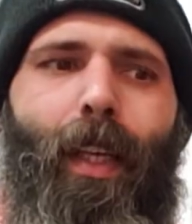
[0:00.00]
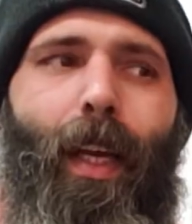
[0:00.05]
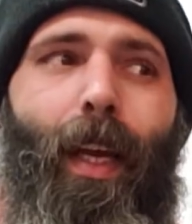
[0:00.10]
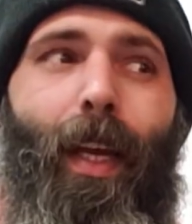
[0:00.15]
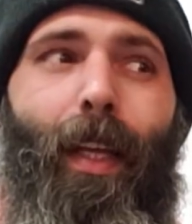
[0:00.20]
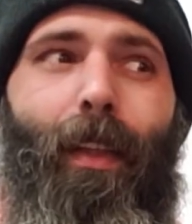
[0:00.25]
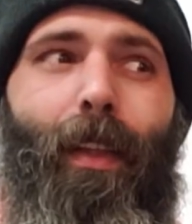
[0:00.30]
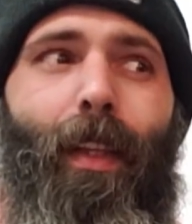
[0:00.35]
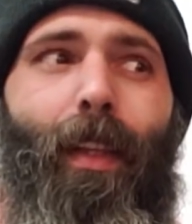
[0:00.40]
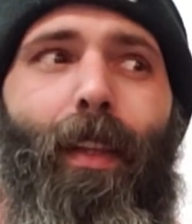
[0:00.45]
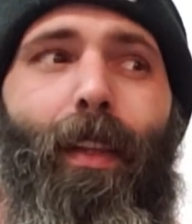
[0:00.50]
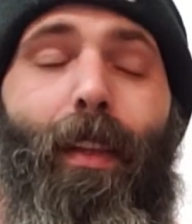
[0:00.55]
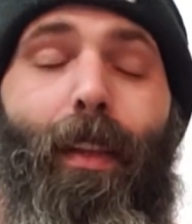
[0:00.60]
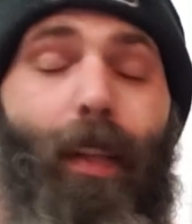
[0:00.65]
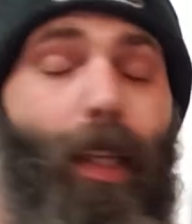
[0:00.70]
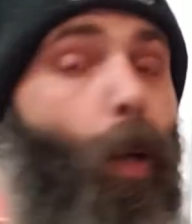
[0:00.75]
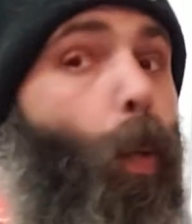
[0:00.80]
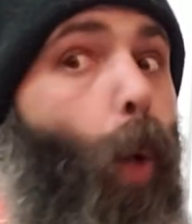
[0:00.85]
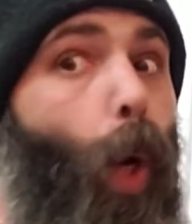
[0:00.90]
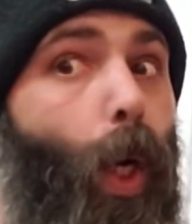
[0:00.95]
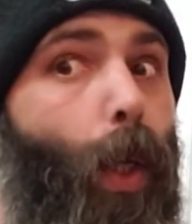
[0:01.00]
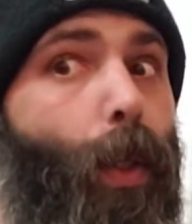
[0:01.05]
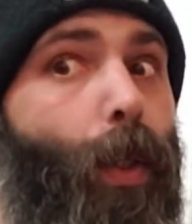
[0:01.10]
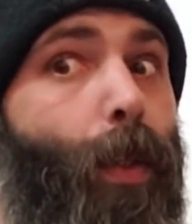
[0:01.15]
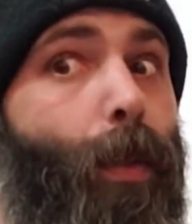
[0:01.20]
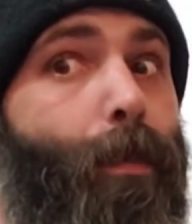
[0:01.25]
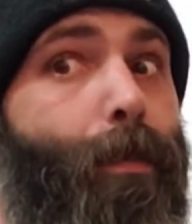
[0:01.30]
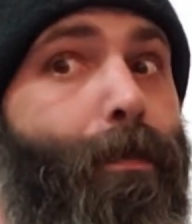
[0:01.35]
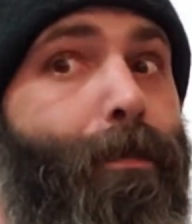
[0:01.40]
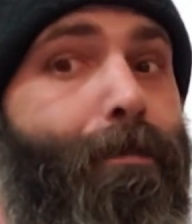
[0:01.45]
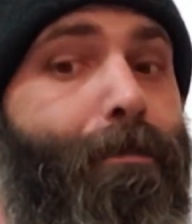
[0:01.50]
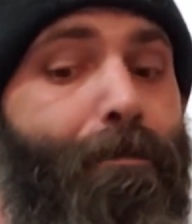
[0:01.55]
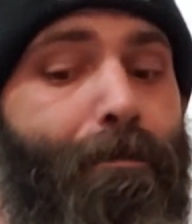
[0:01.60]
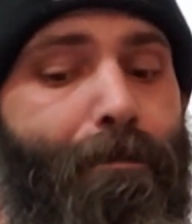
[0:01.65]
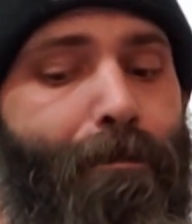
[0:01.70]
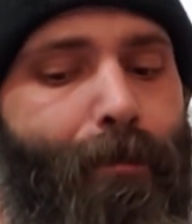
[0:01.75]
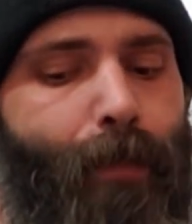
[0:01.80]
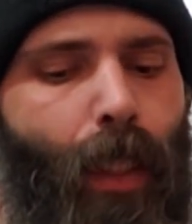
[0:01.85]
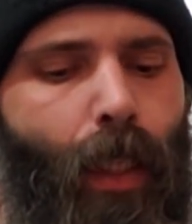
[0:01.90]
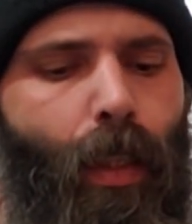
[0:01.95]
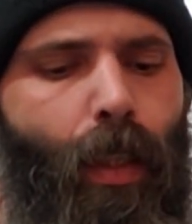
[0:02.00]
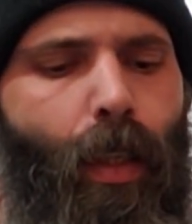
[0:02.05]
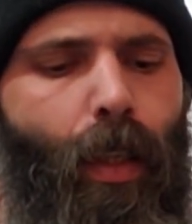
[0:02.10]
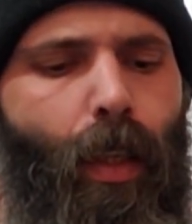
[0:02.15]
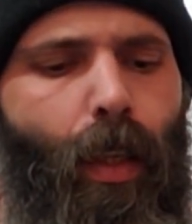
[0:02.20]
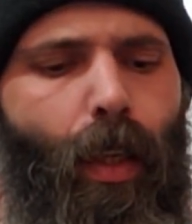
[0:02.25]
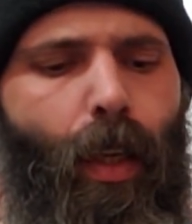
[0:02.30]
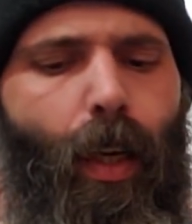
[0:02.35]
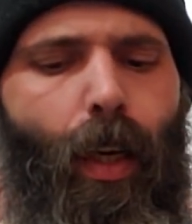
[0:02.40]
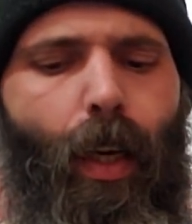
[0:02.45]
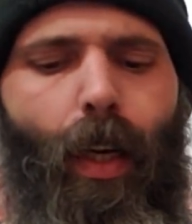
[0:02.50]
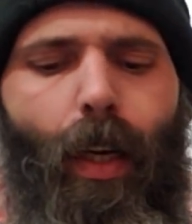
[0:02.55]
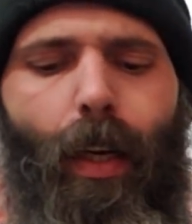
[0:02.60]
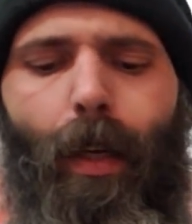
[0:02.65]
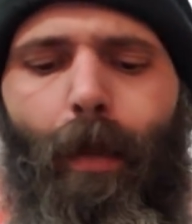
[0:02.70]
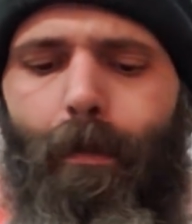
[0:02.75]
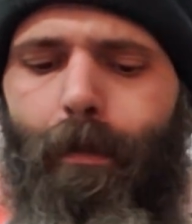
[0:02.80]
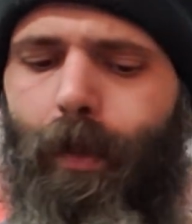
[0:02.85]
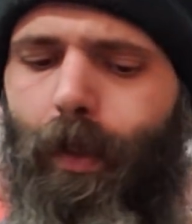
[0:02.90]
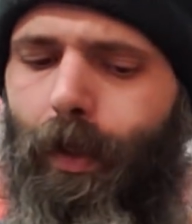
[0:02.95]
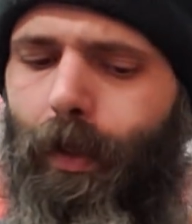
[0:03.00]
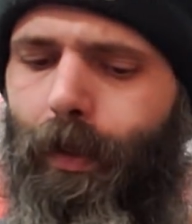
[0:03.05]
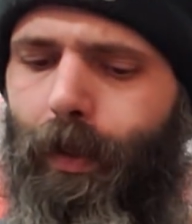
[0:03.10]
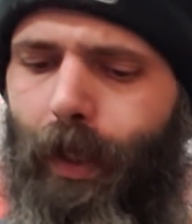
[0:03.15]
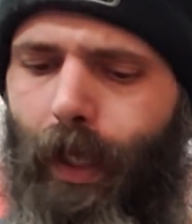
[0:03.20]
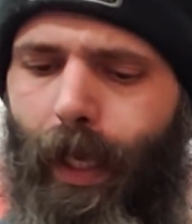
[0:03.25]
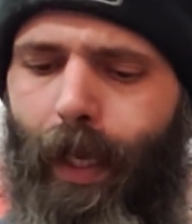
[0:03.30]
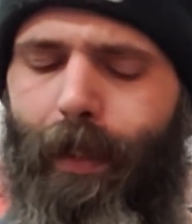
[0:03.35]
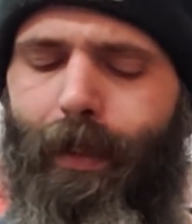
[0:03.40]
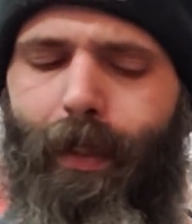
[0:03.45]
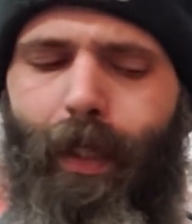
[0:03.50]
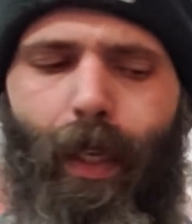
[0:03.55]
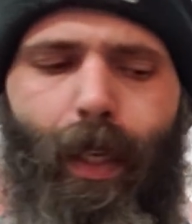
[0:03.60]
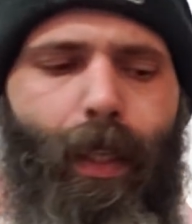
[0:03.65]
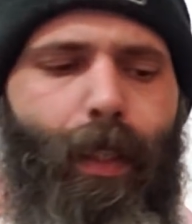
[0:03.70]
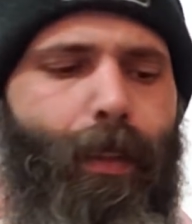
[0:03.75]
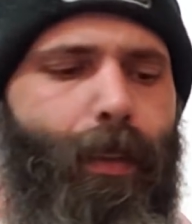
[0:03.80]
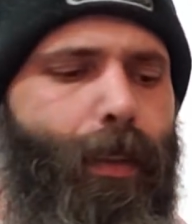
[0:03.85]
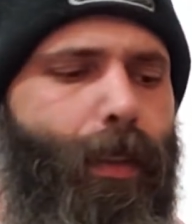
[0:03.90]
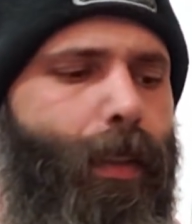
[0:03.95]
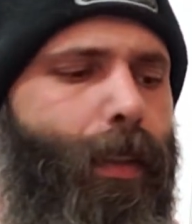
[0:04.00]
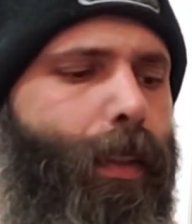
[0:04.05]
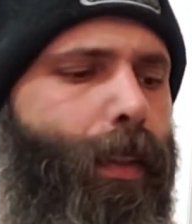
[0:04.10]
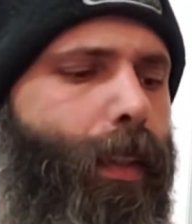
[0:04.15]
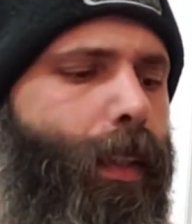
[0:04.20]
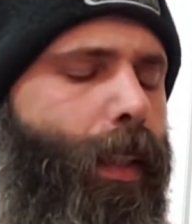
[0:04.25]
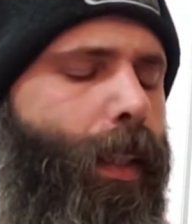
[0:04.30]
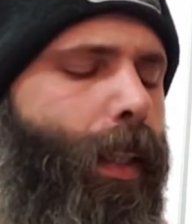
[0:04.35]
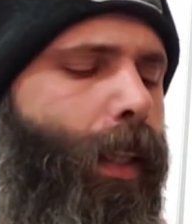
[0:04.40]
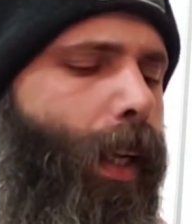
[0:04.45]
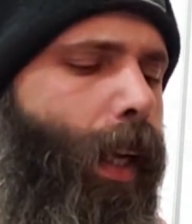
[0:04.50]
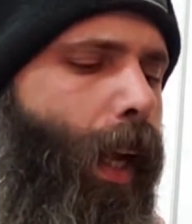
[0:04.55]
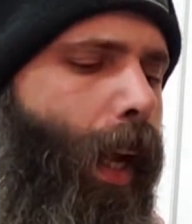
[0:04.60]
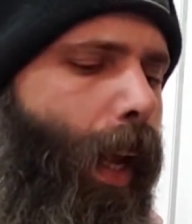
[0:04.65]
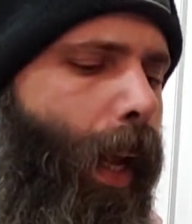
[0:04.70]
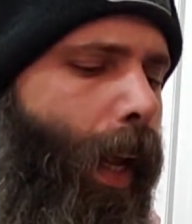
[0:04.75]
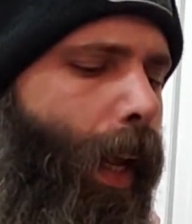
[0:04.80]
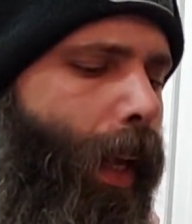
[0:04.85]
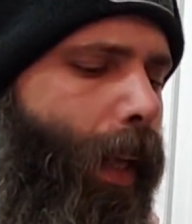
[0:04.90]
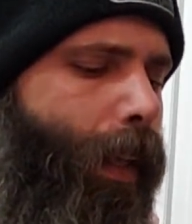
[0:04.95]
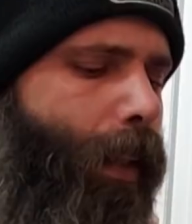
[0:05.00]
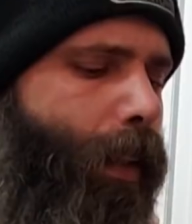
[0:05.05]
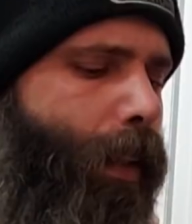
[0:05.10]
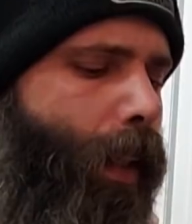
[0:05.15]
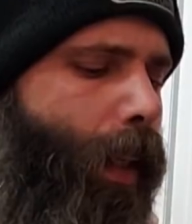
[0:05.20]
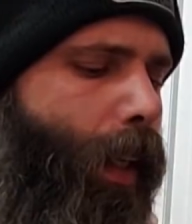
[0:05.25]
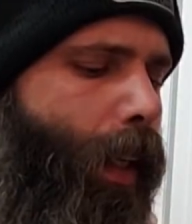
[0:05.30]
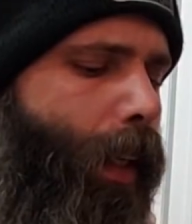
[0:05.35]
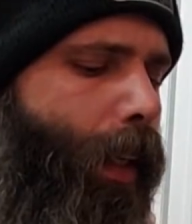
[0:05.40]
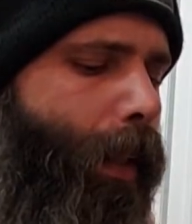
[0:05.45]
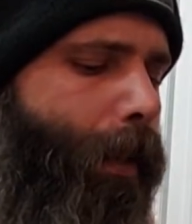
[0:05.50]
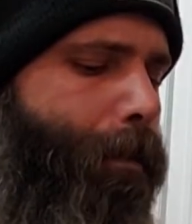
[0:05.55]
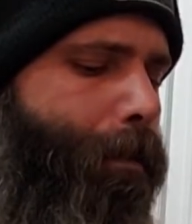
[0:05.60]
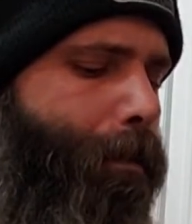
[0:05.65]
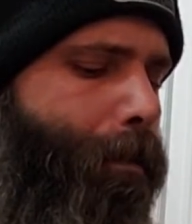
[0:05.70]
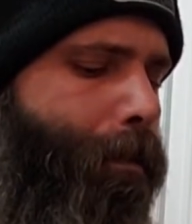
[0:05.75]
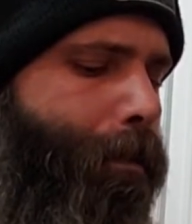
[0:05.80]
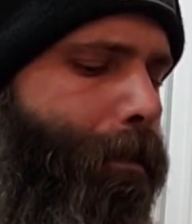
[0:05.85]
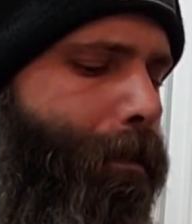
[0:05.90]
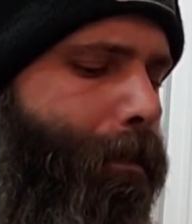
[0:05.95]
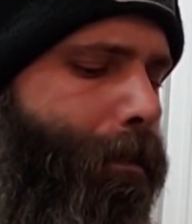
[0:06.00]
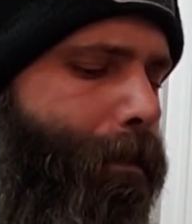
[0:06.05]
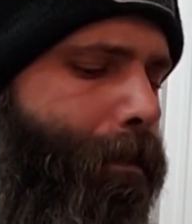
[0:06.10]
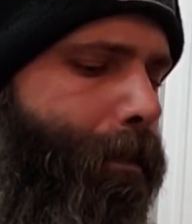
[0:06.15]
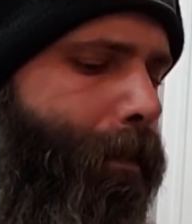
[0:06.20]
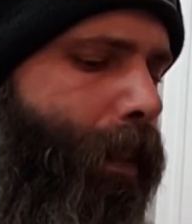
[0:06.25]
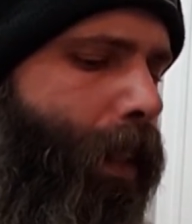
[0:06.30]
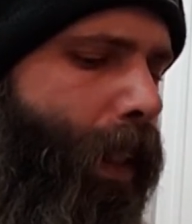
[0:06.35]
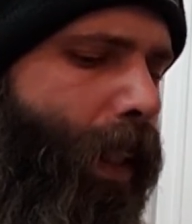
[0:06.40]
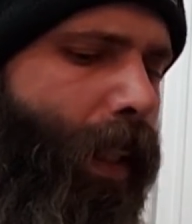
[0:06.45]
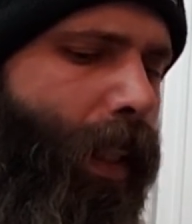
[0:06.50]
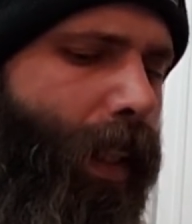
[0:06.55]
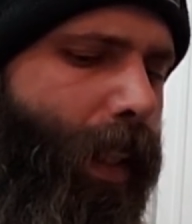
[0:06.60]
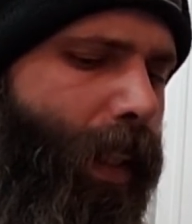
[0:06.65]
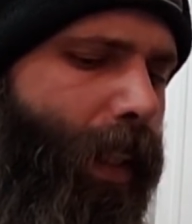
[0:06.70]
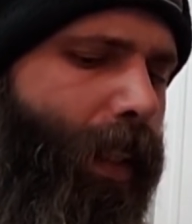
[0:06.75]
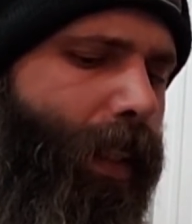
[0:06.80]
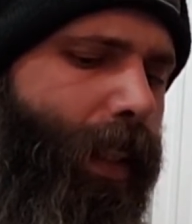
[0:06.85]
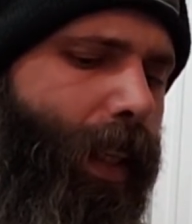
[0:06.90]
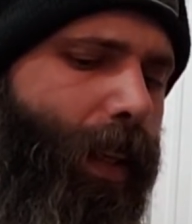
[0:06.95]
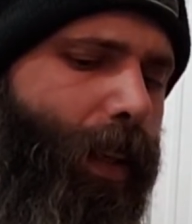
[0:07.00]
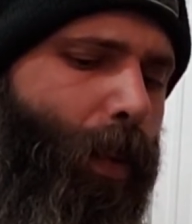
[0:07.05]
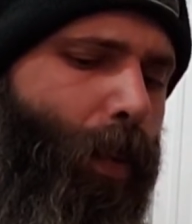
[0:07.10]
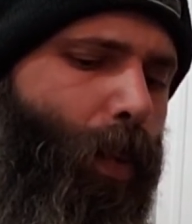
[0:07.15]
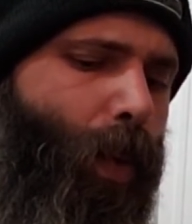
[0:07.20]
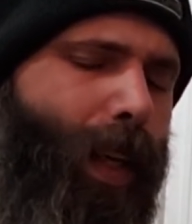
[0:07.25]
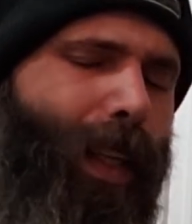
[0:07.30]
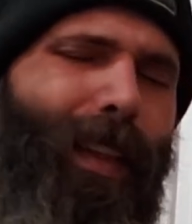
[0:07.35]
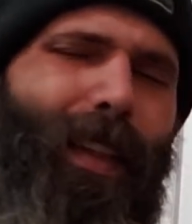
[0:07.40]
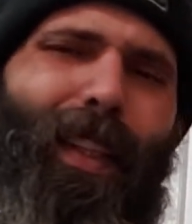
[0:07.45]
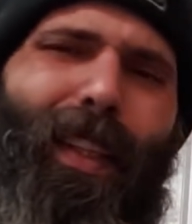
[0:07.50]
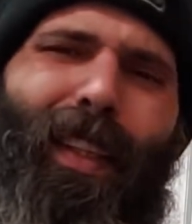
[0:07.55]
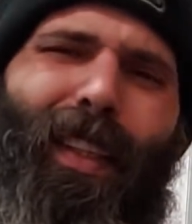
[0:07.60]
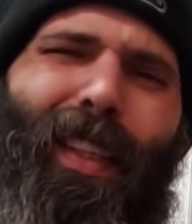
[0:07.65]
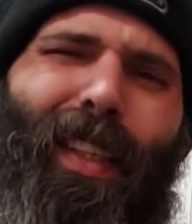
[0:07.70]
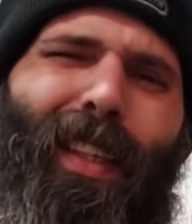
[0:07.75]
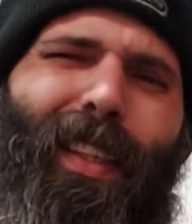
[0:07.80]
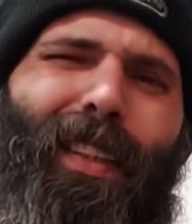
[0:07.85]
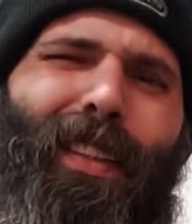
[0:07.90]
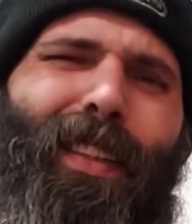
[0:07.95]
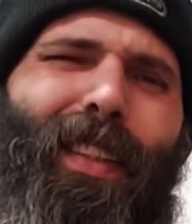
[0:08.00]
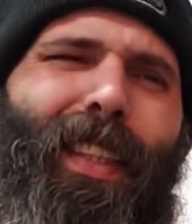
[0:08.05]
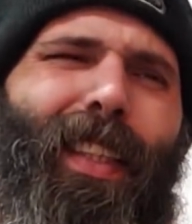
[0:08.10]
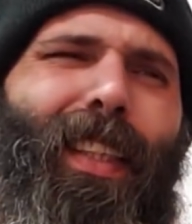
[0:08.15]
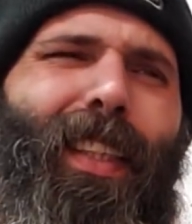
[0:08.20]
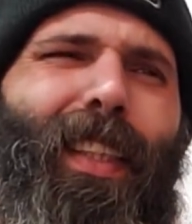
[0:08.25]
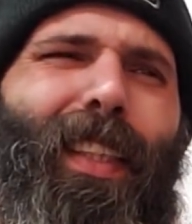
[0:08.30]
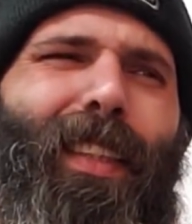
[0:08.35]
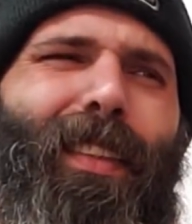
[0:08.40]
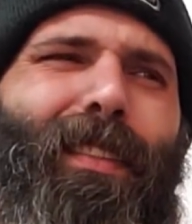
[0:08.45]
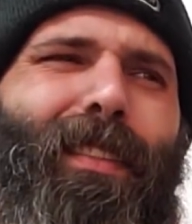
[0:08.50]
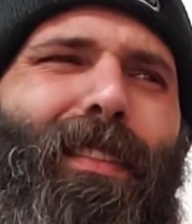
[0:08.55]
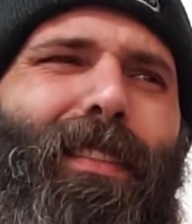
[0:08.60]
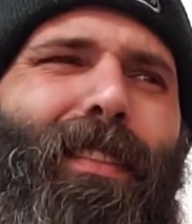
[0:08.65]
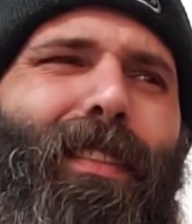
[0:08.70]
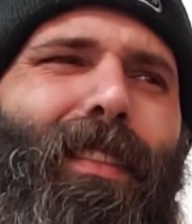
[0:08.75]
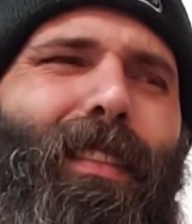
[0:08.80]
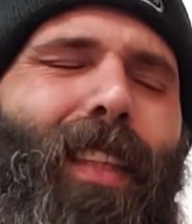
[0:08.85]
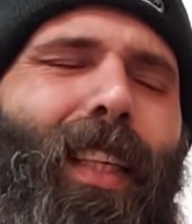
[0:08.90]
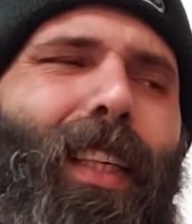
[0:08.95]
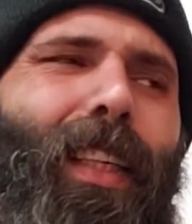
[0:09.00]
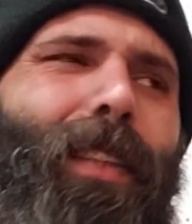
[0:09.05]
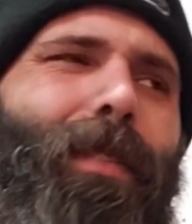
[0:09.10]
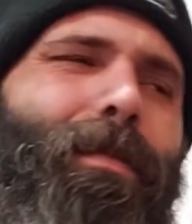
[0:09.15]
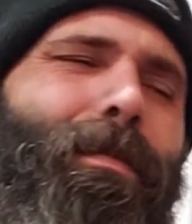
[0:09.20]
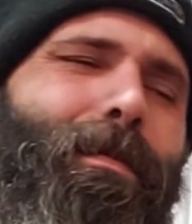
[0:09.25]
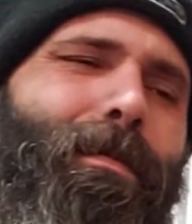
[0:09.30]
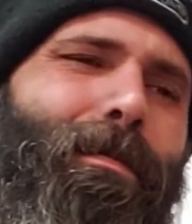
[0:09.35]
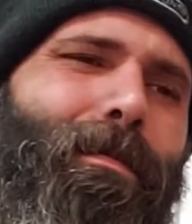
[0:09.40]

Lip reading: and they work. So jack stands, and now the one thing that I'll say that, well,